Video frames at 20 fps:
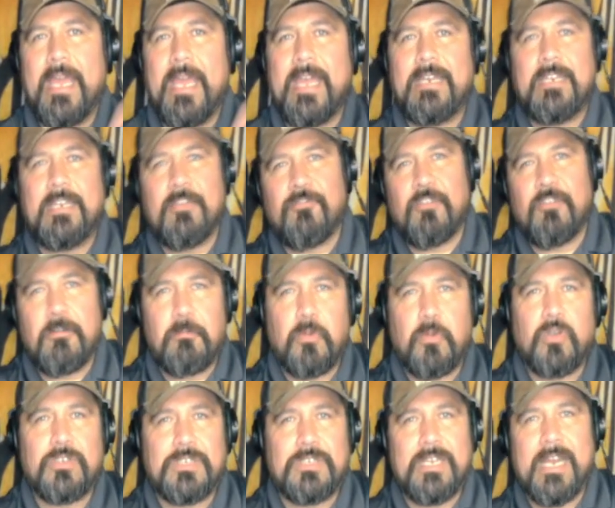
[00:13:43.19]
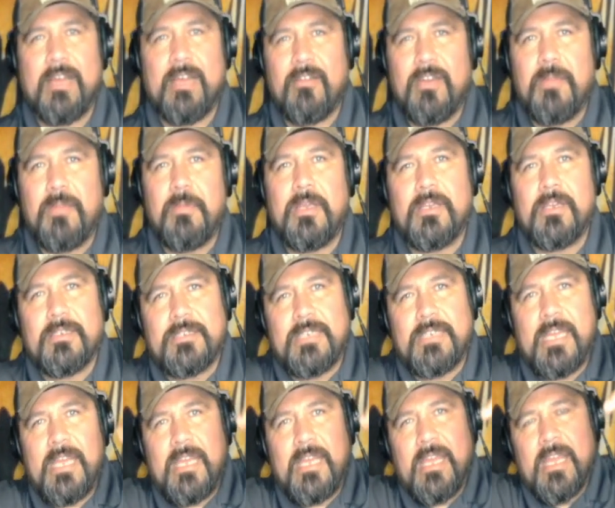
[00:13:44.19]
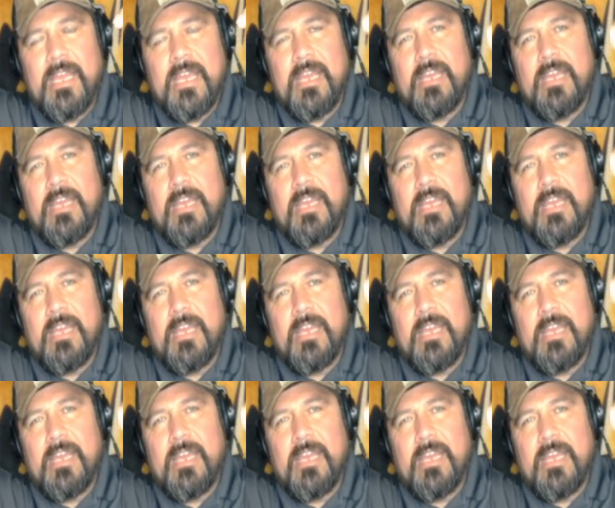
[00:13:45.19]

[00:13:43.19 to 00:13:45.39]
a different personality because they